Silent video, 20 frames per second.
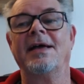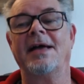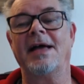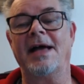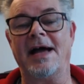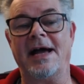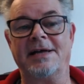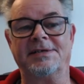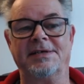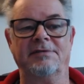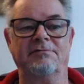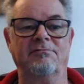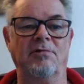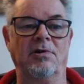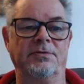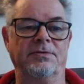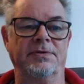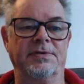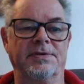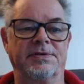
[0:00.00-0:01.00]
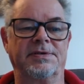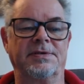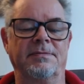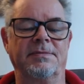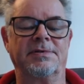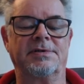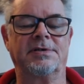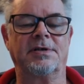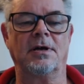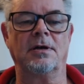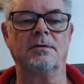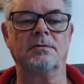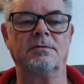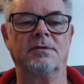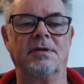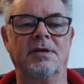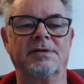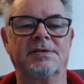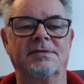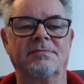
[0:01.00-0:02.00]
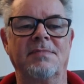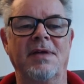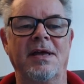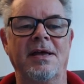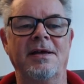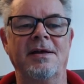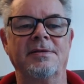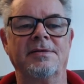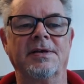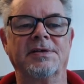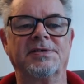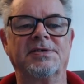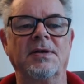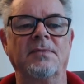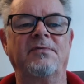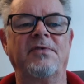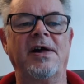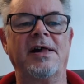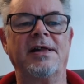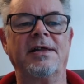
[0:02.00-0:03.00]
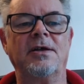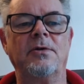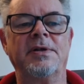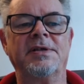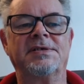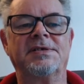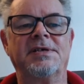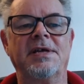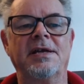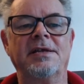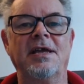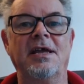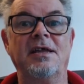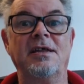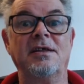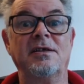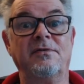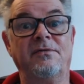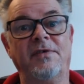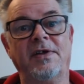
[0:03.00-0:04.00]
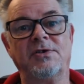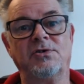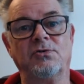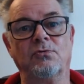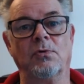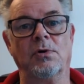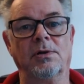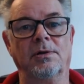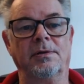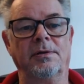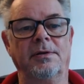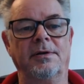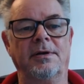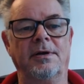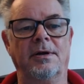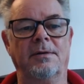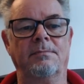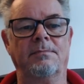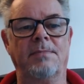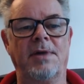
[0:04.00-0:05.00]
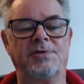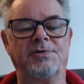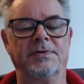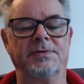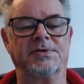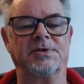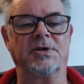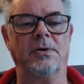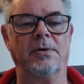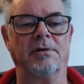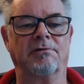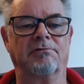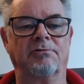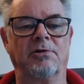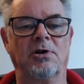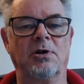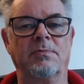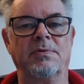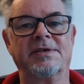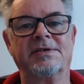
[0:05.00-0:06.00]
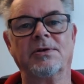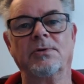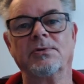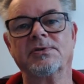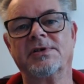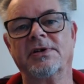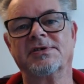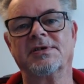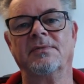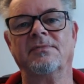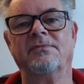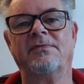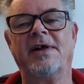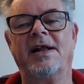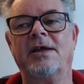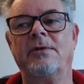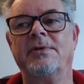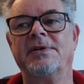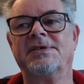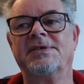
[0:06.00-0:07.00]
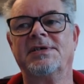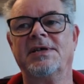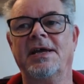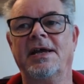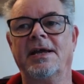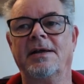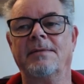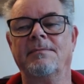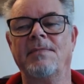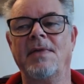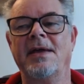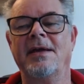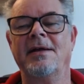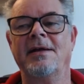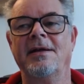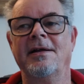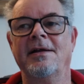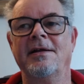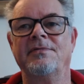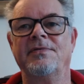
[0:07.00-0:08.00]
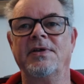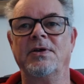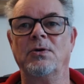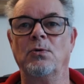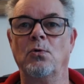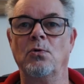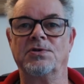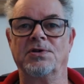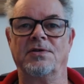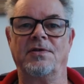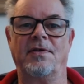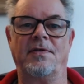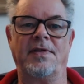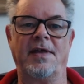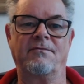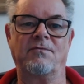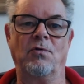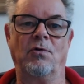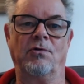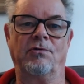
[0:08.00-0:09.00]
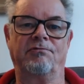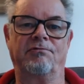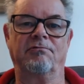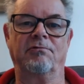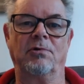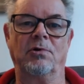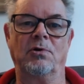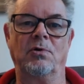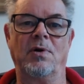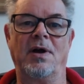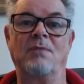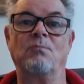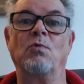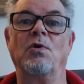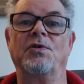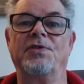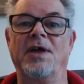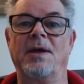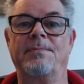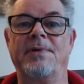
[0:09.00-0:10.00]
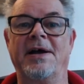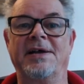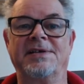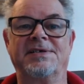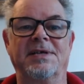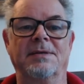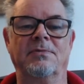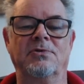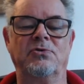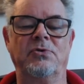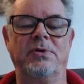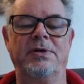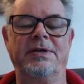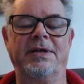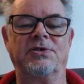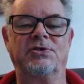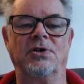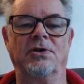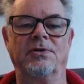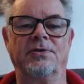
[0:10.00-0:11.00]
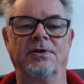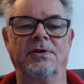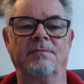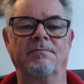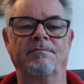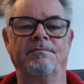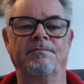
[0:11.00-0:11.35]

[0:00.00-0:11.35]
as it runs. So there's some value in seeing the individual methods going through, but there's also some value in seeing the order that they've gone through and what they're passing between each other